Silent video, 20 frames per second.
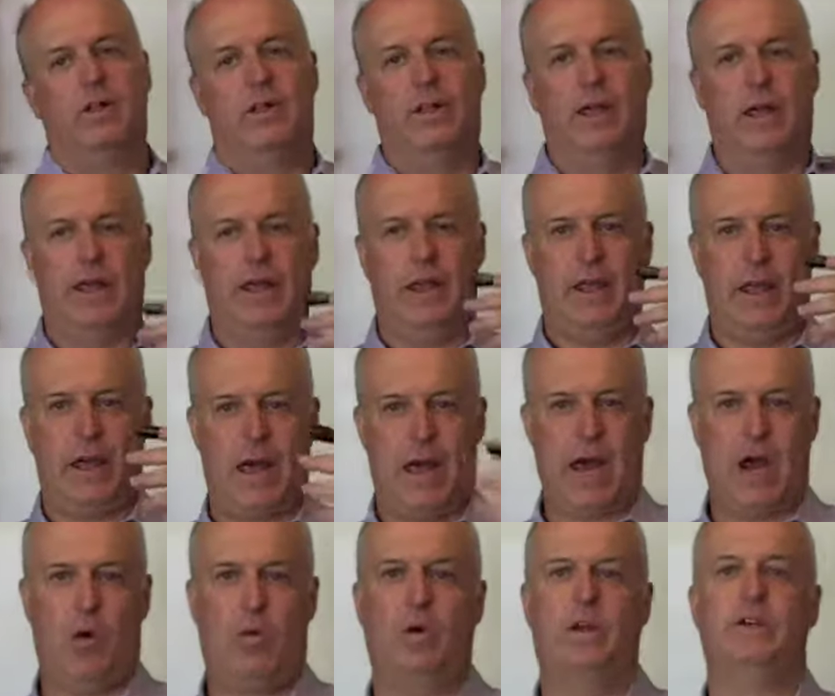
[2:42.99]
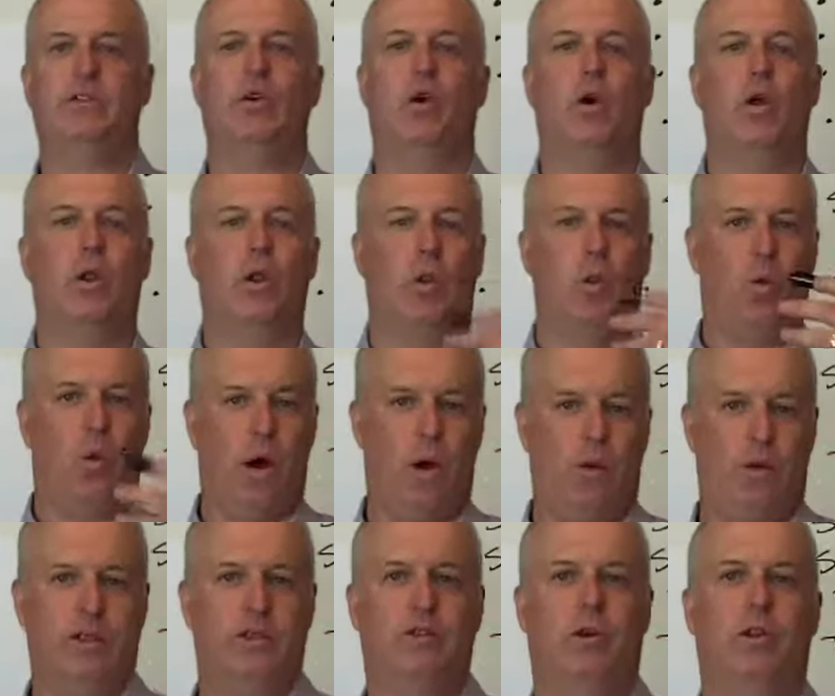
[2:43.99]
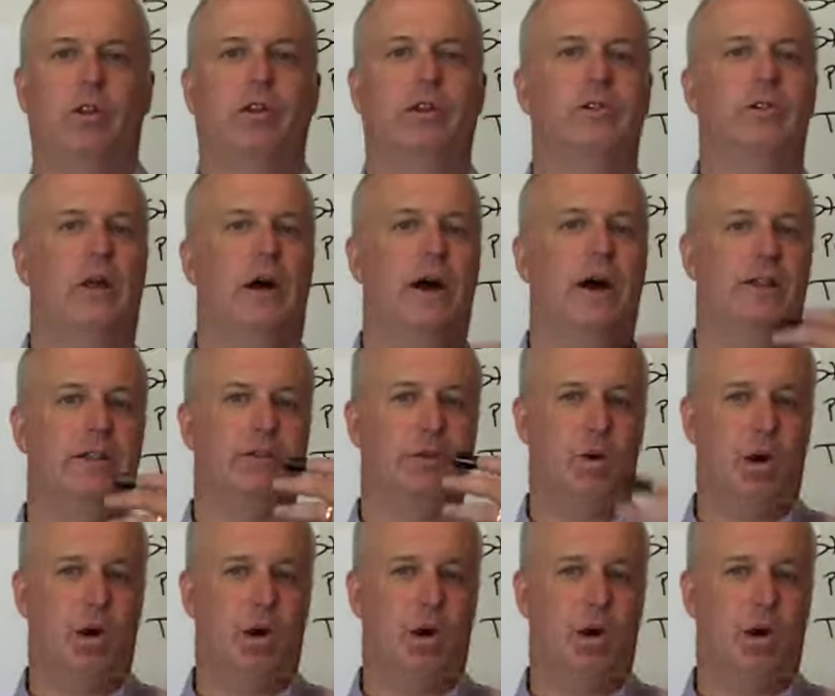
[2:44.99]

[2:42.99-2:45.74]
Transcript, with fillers: then how we sold, what we sold those clients,